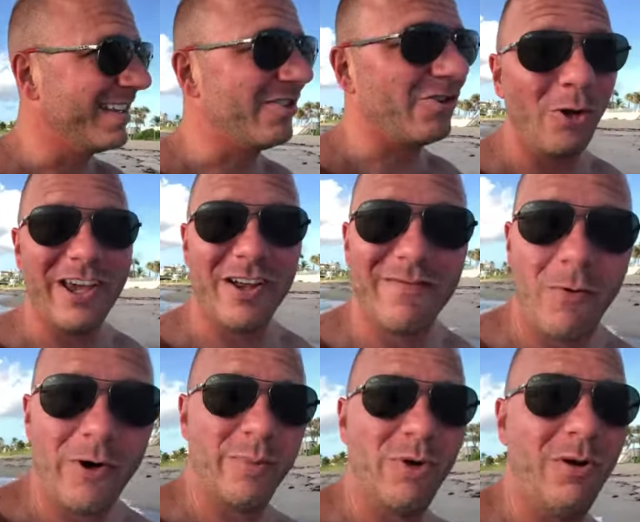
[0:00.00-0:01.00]
It's only
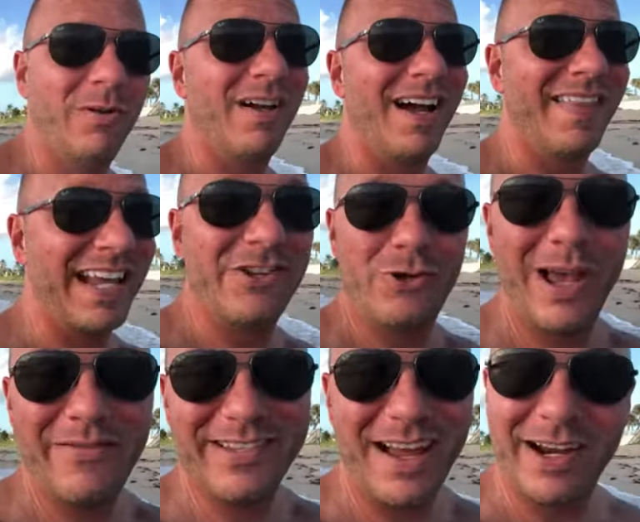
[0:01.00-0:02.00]
unavoidable
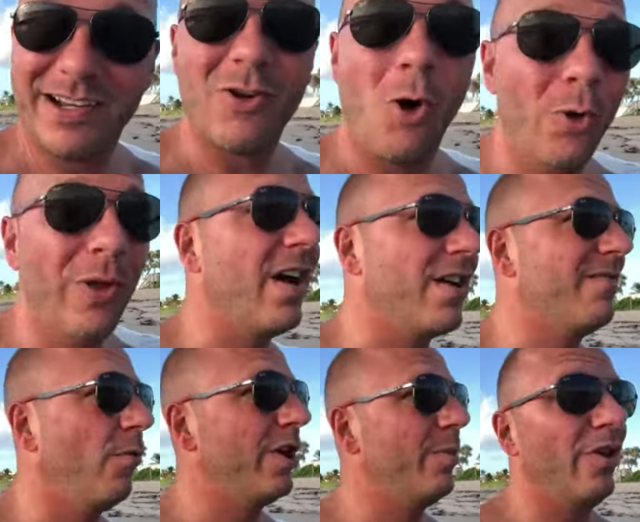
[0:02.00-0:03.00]
unless you have a time. It's only
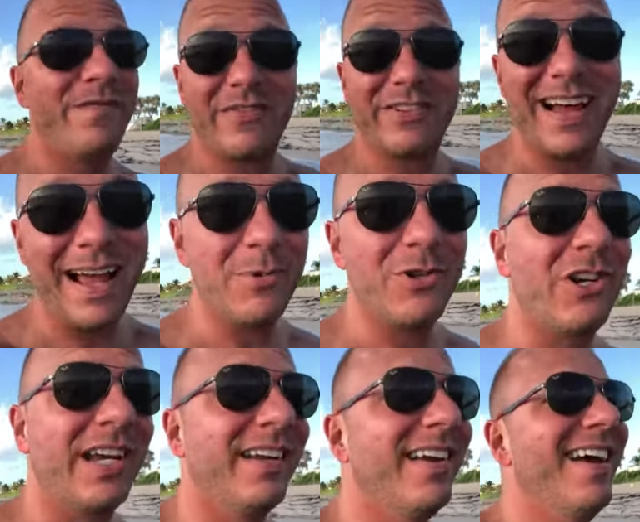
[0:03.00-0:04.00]
unavoidable if you have a time
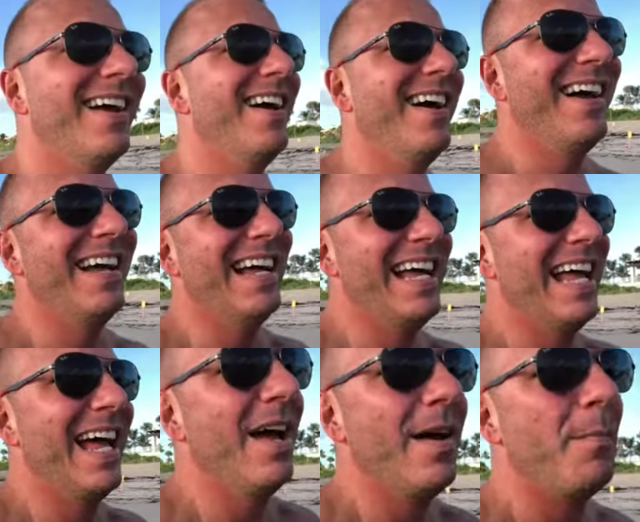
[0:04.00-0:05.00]
machine.
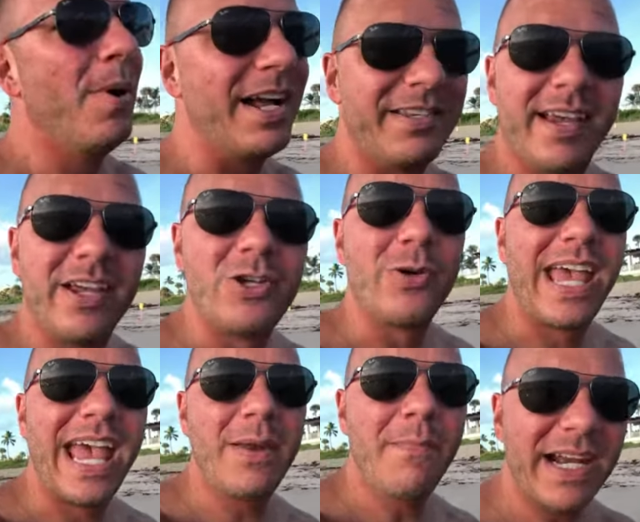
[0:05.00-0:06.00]
But you
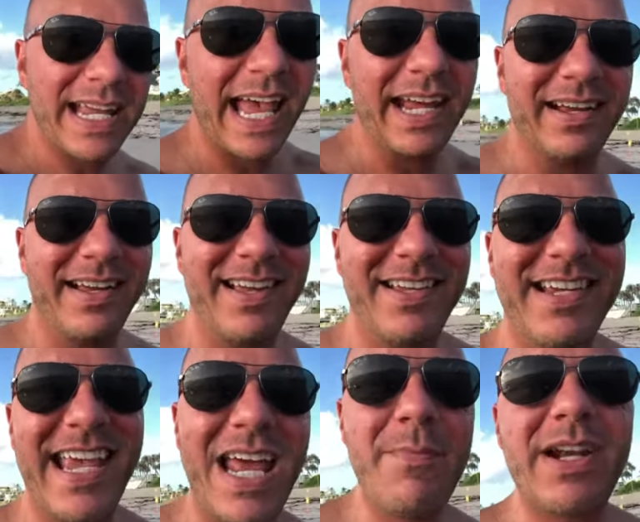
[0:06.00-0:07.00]
can mitigate. You
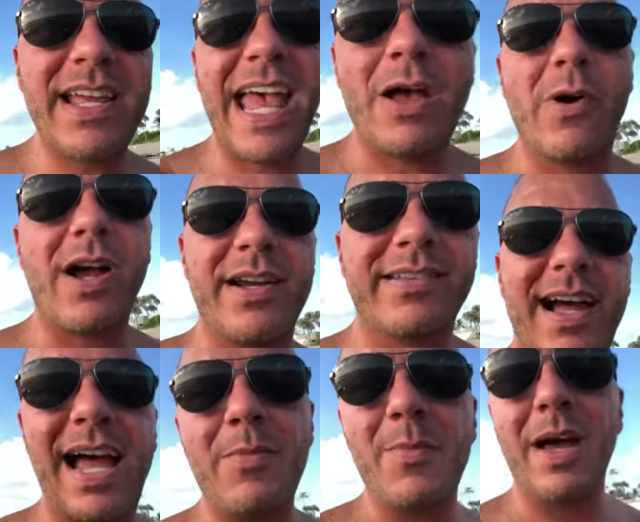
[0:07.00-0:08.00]
can mitigate what kind of
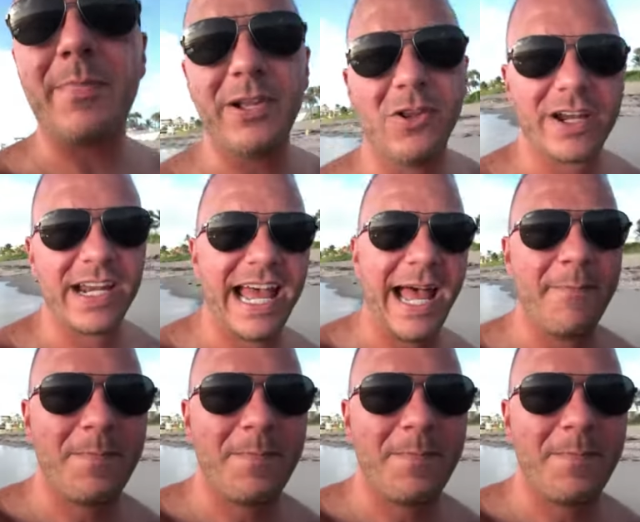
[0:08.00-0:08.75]
time you might be looking at.